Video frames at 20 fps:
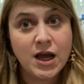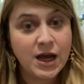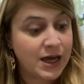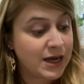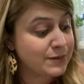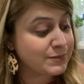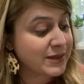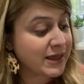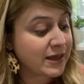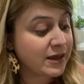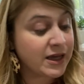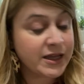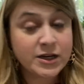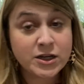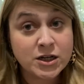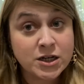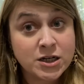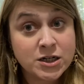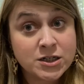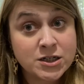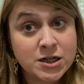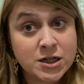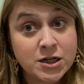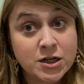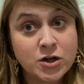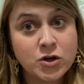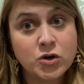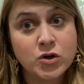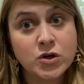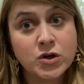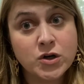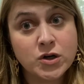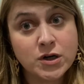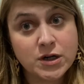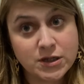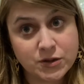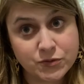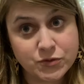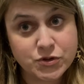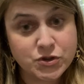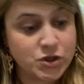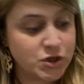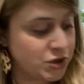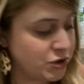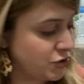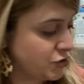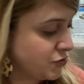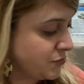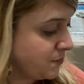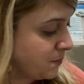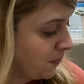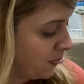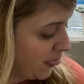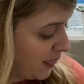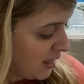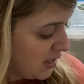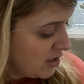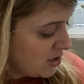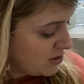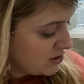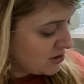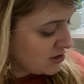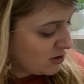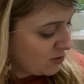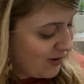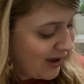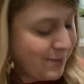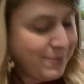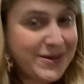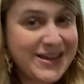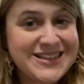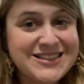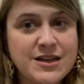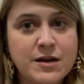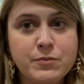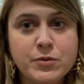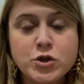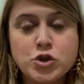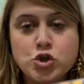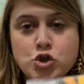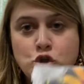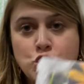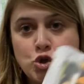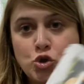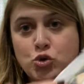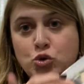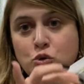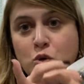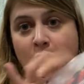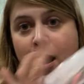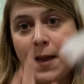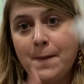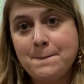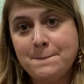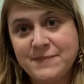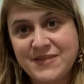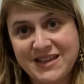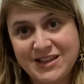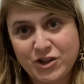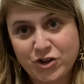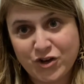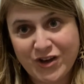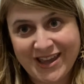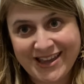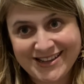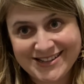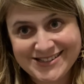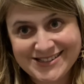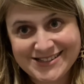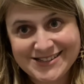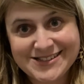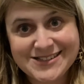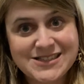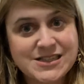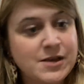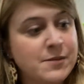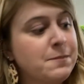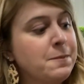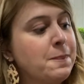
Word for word: And I'm like, no, no, no, no, no, no. It was cute. So I picked up two pillowcases